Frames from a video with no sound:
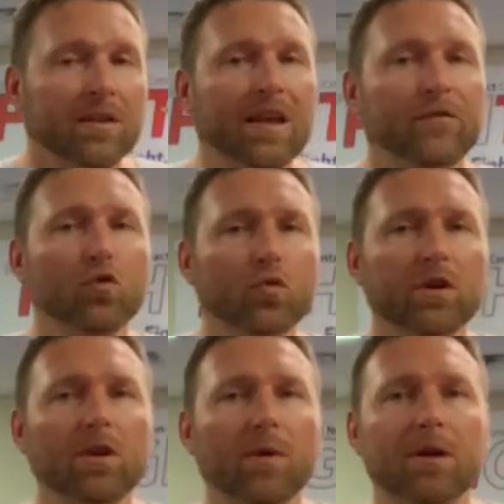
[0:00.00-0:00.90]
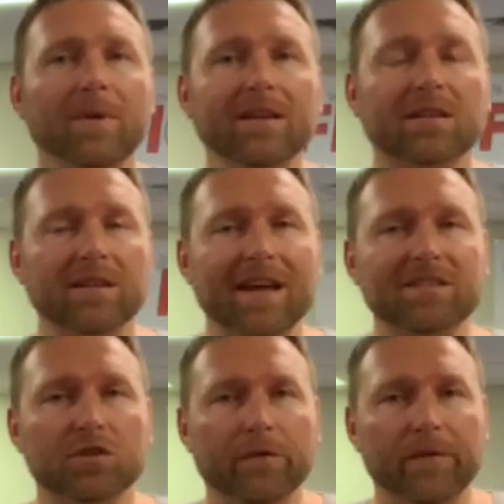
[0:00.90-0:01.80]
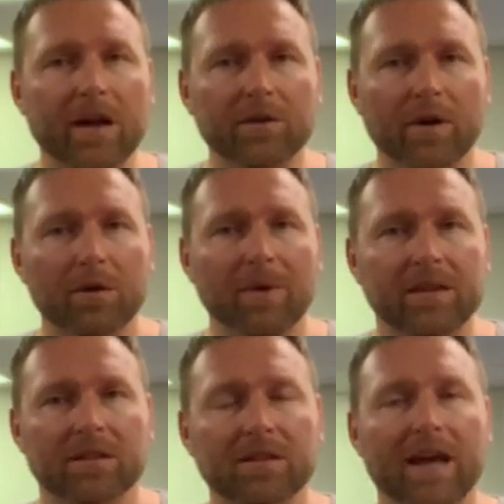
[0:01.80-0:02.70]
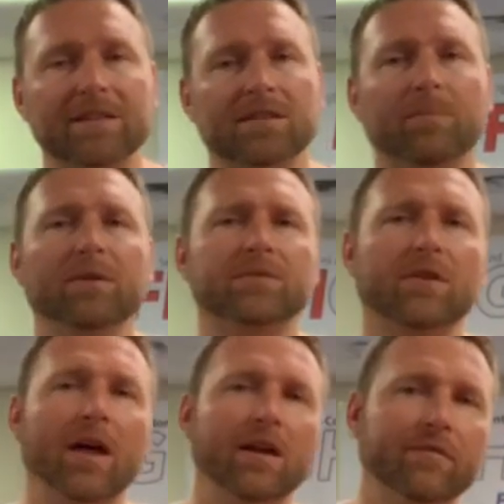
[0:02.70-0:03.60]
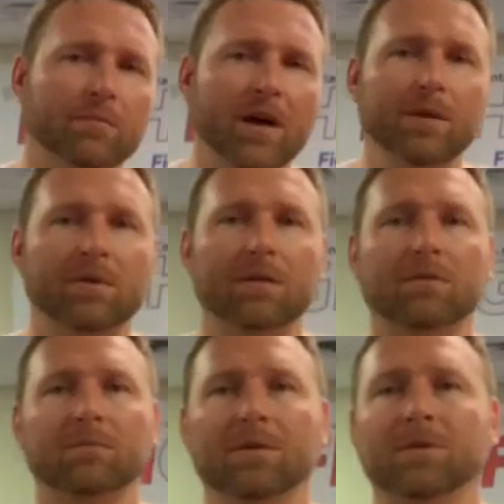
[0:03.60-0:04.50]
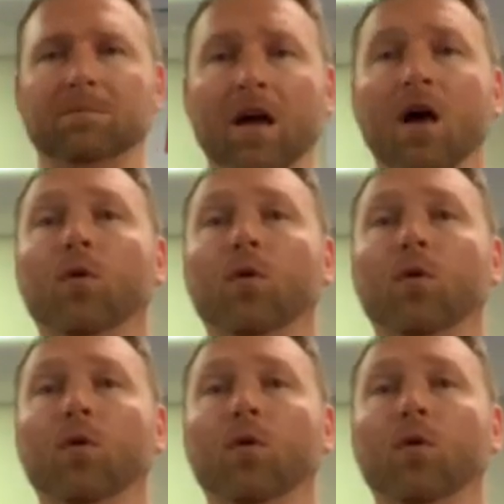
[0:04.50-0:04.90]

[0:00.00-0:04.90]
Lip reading: Now, if you really wanna make the classes, you'll find a way to make the classes. The people say, I don't have the money, blah, blah, blah, blah, blah.